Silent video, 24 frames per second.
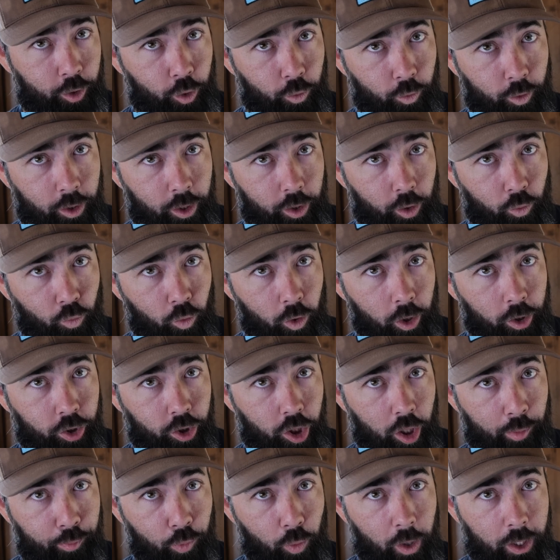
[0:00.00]
to another
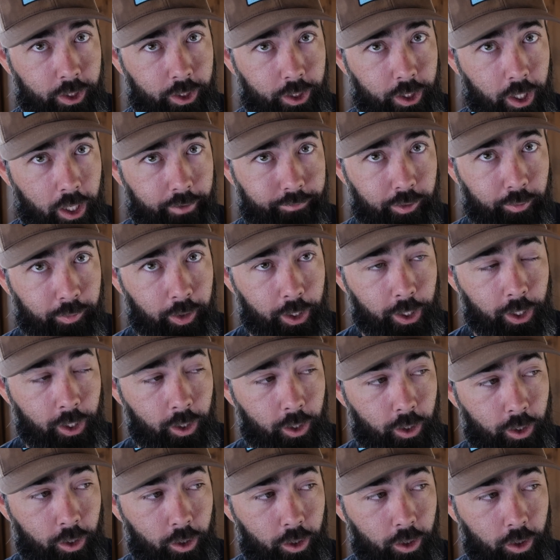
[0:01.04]
Workshop Wednesday, everybody,
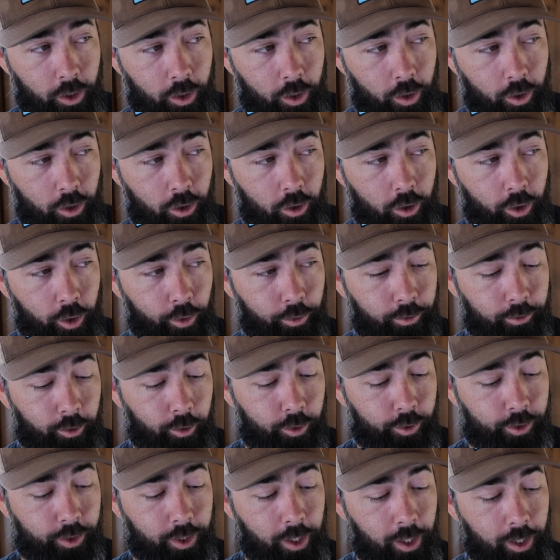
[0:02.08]
on a
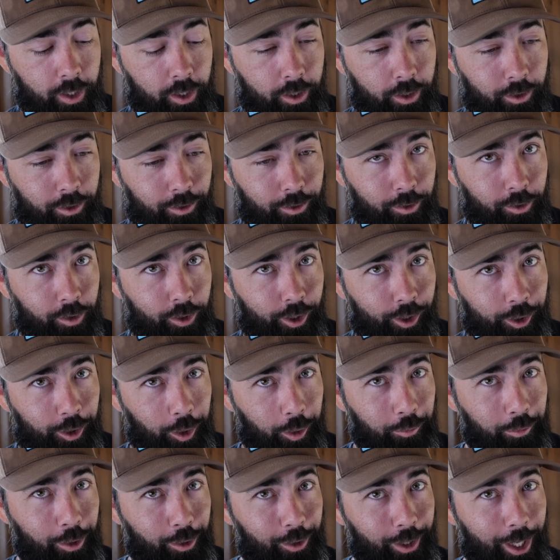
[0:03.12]
Thursday. A
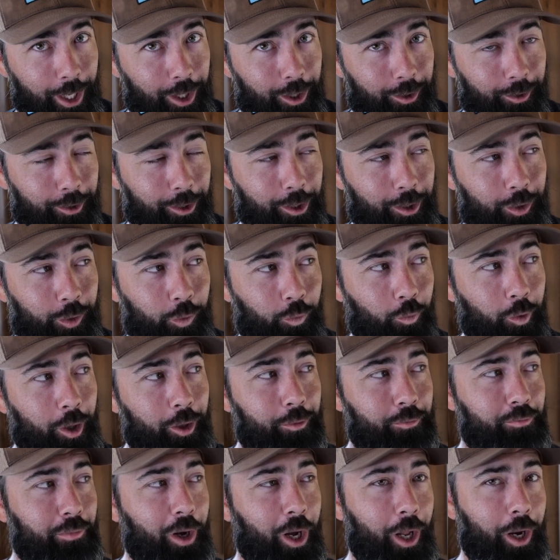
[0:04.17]
little bit late on this
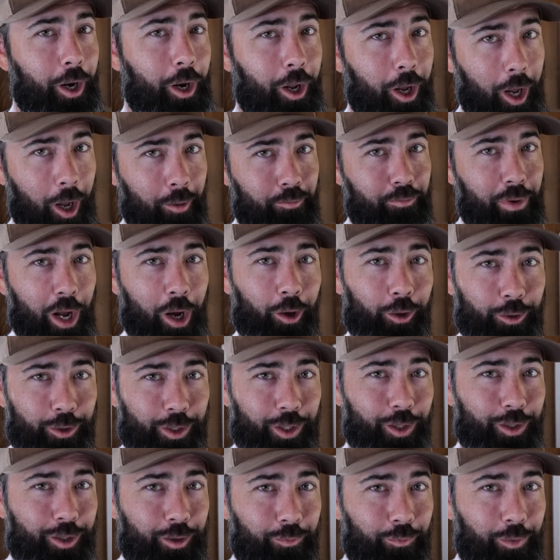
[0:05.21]
one, but I'm
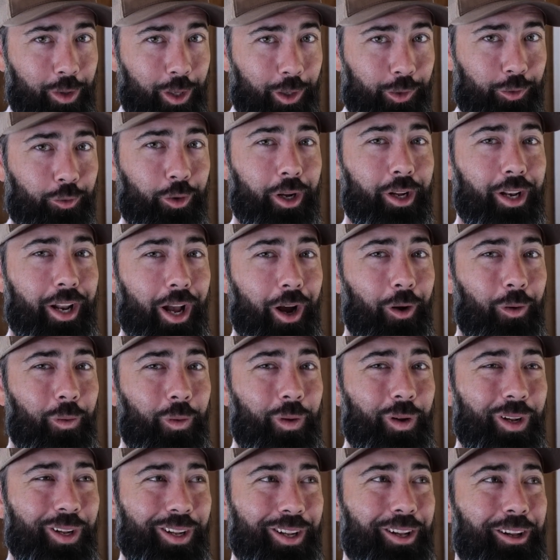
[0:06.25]
balancing some things right now.
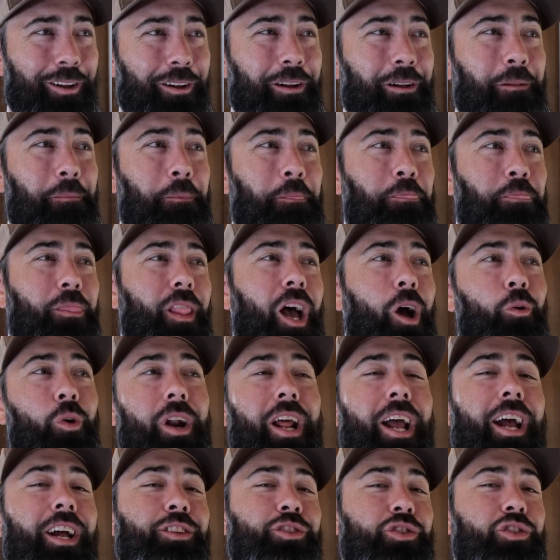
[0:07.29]
I want
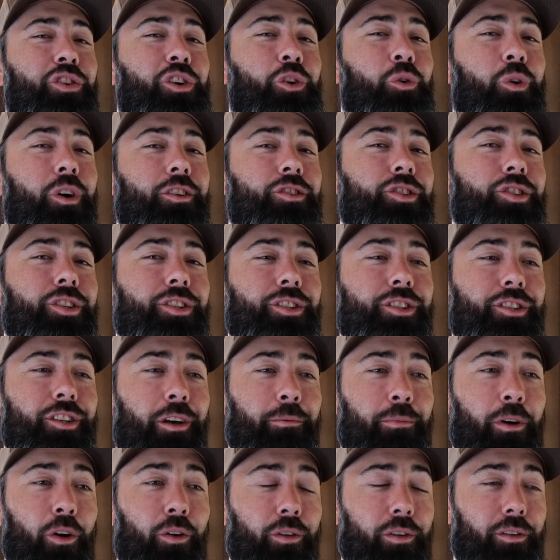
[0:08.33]
to answer your questions
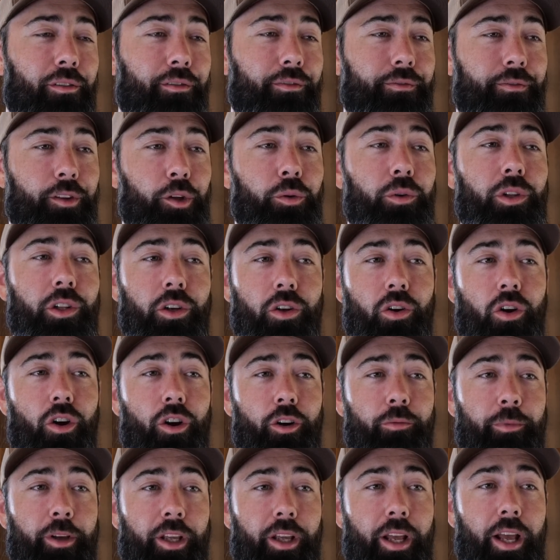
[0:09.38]
about fuel
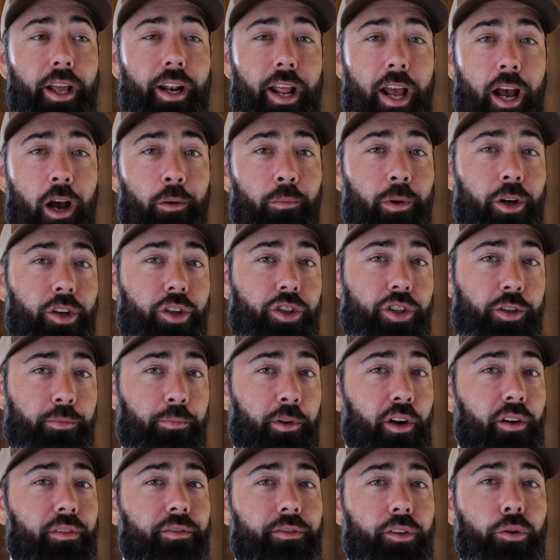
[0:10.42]
economy and how much
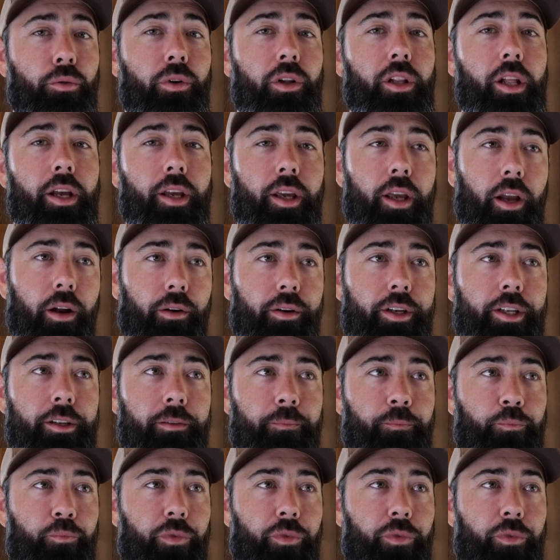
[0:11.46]
spare fuel I carry.